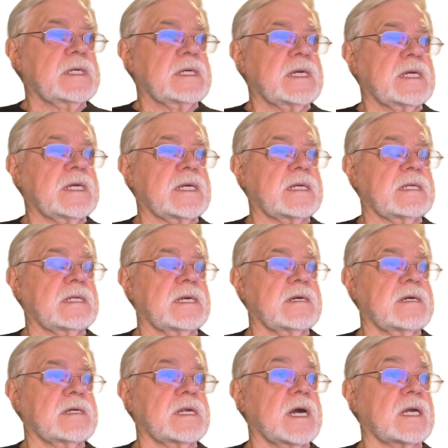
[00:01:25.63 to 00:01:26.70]
and
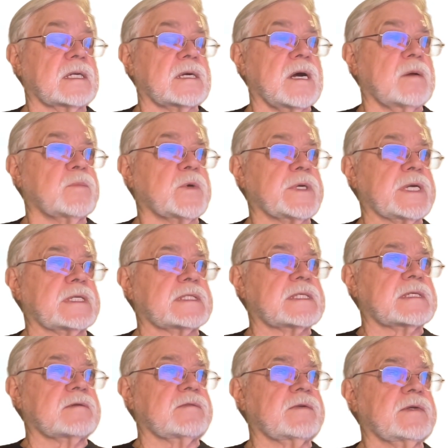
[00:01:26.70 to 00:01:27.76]
are not
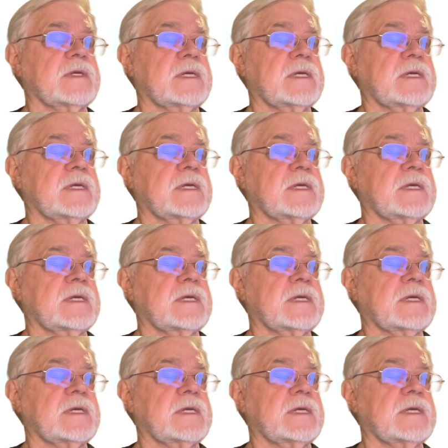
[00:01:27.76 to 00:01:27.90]
comprehensive.